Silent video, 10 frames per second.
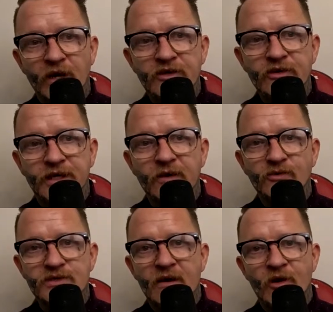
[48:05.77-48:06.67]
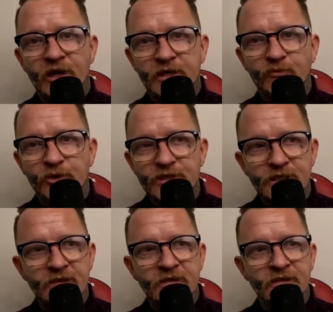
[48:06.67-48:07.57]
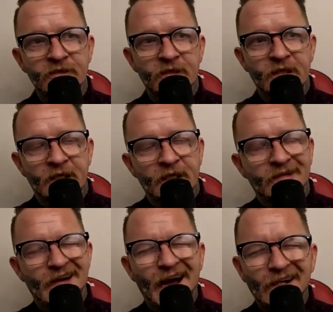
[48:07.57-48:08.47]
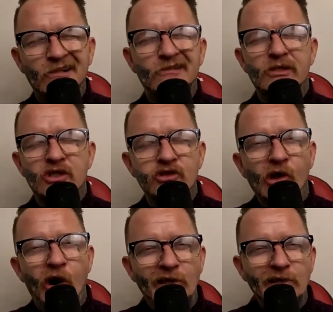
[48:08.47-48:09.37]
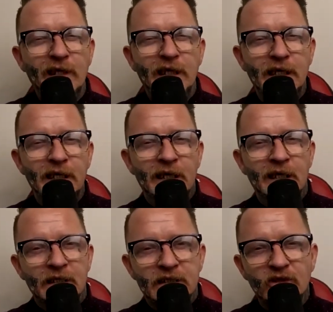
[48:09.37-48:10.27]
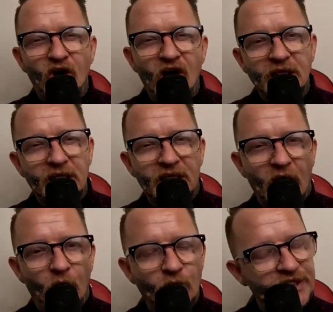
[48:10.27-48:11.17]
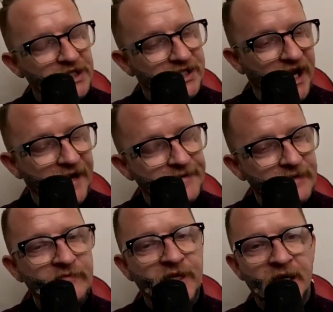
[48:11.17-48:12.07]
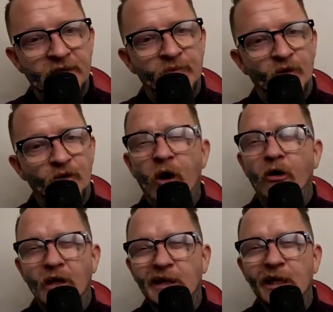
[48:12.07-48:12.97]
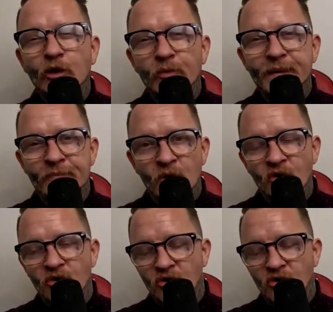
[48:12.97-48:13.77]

kill someone in prison, that slightly lowers your chance of getting parole a little bit more.